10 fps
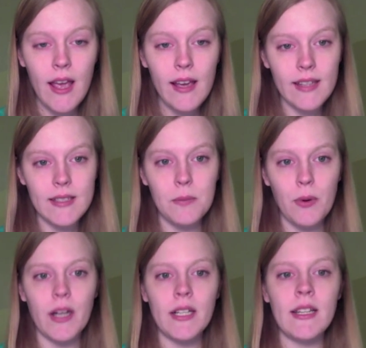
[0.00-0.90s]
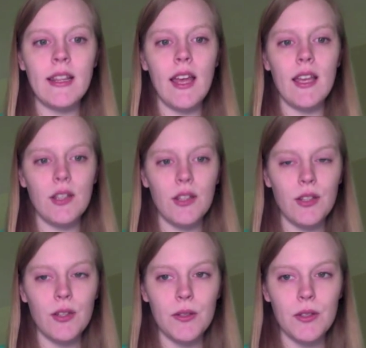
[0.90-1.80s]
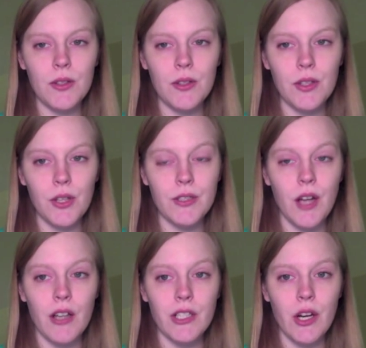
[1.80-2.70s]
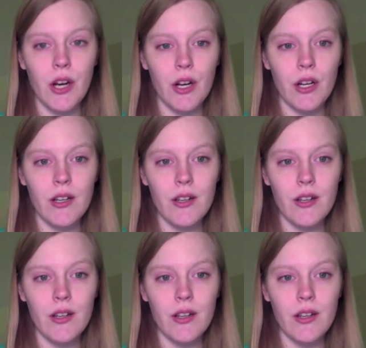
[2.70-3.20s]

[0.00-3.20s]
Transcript: it's important that your doctor